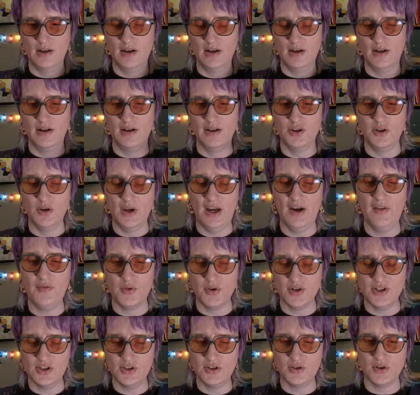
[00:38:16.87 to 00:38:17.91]
uh, you have
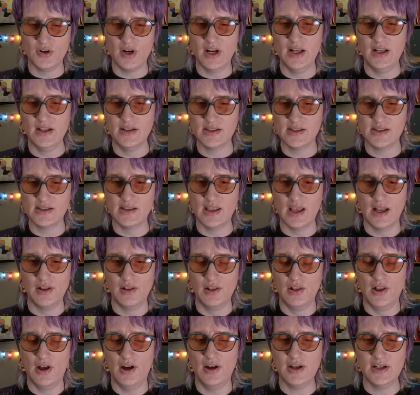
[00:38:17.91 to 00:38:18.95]
restraints that
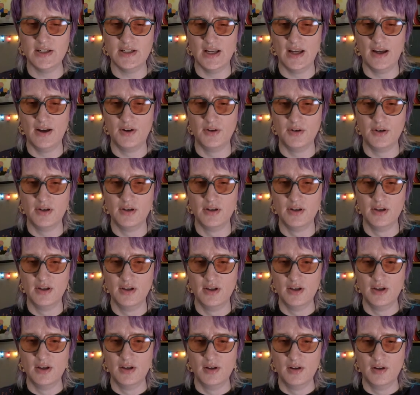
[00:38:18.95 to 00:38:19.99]
lock down,
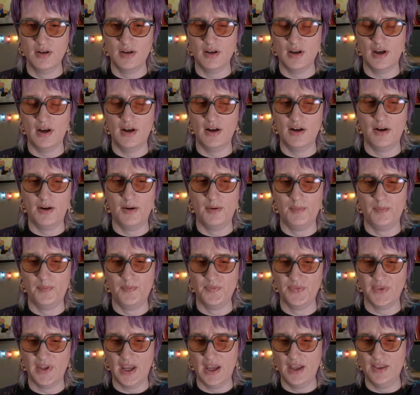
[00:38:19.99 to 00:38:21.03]

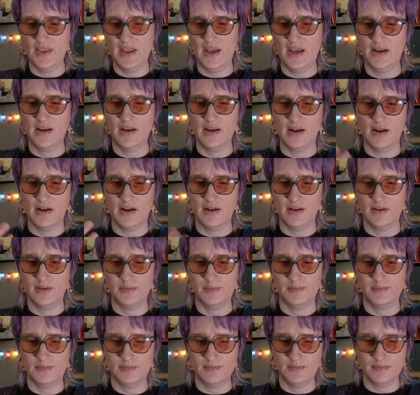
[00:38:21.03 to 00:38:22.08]
um, and then uh,
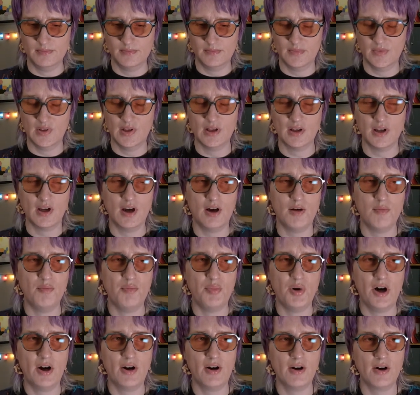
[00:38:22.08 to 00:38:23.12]
a
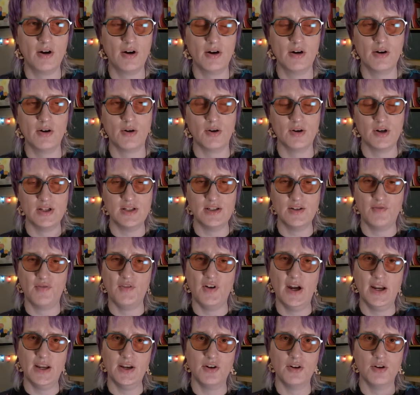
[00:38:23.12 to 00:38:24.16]
bar or a
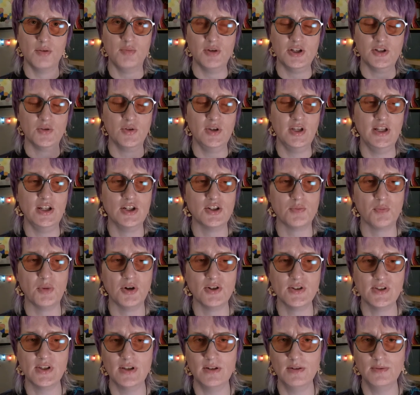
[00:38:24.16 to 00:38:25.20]
divider between each
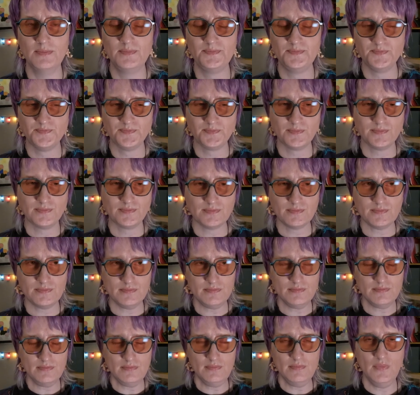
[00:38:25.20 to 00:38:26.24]
person.
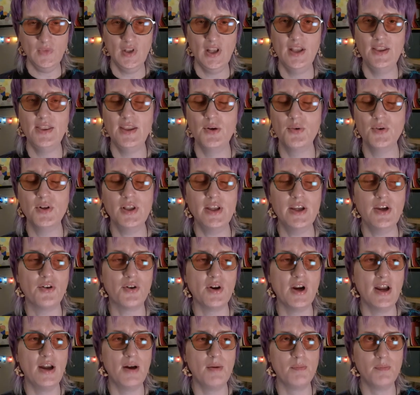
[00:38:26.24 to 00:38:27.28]
And they really
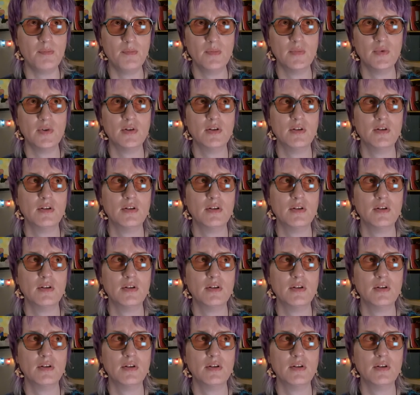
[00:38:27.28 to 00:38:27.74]
cram,